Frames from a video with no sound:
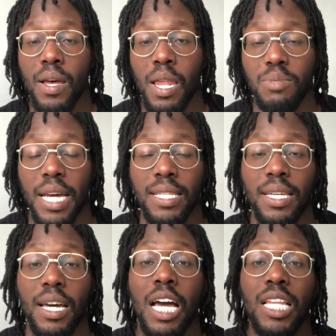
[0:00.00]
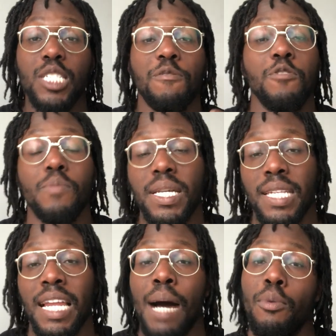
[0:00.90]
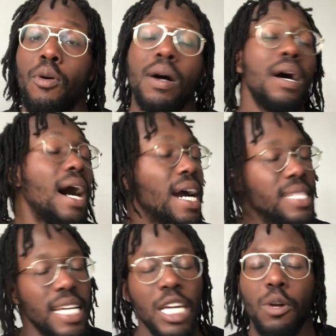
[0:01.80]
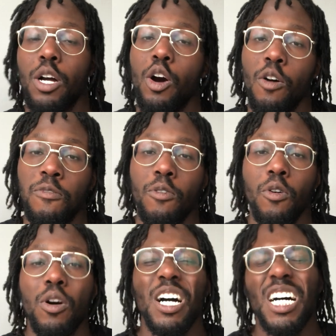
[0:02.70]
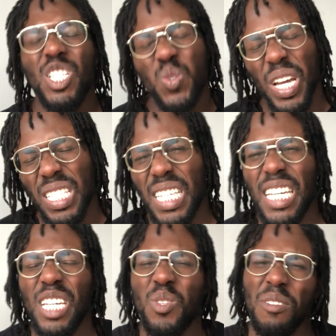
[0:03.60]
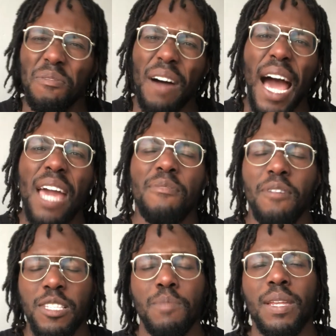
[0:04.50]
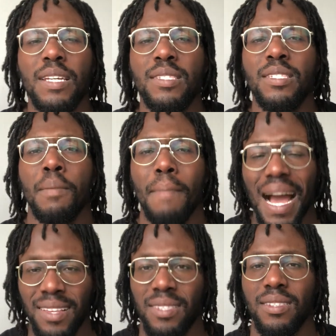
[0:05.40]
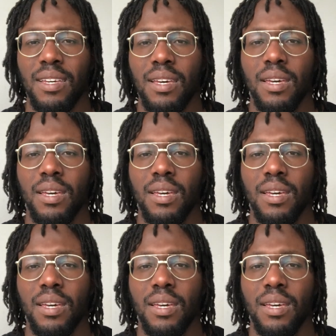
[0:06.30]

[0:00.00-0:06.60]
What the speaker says: You know what I'm saying to you? These are a few minutes and that, but I ideally want to go for 20, 25, 30 minutes max.